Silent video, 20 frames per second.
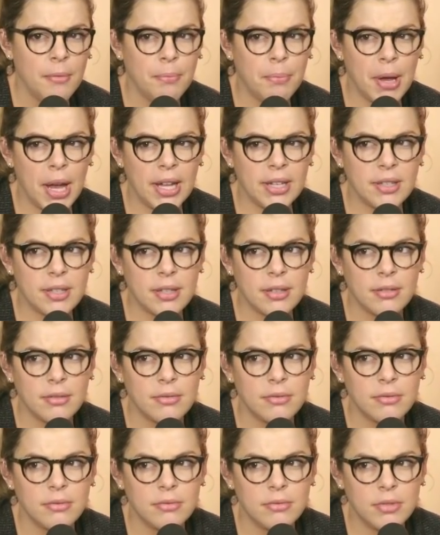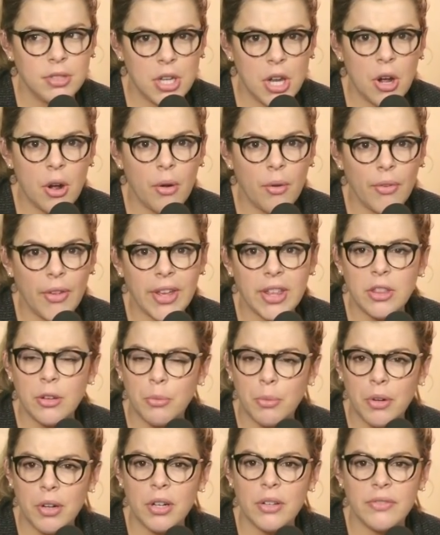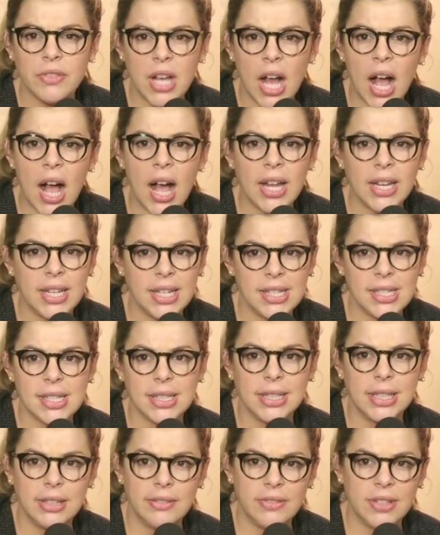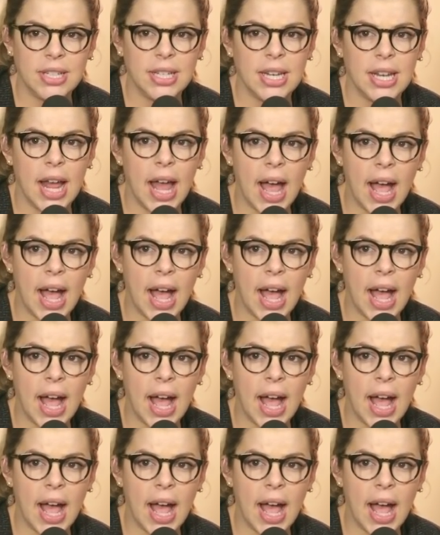But no, like, the word of God is living and